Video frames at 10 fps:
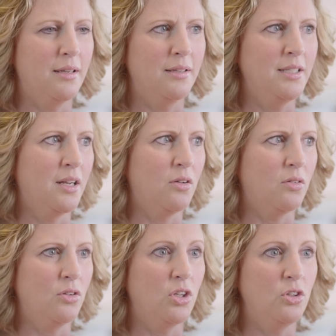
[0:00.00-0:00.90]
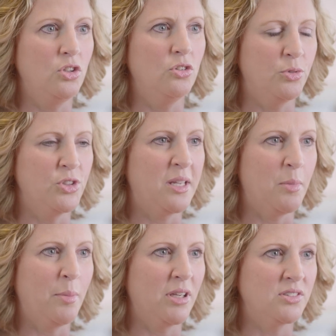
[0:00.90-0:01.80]
you know, you're taking
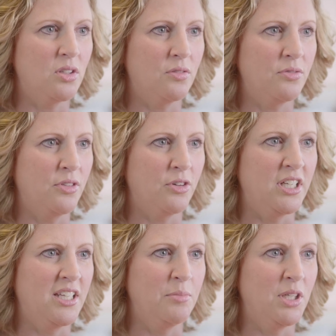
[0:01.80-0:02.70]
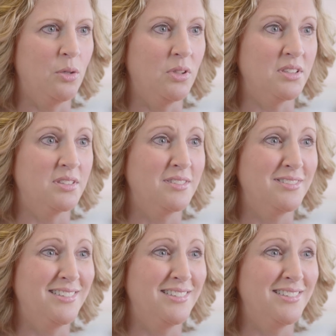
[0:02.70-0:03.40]
my breast off and they're going to give me new ones.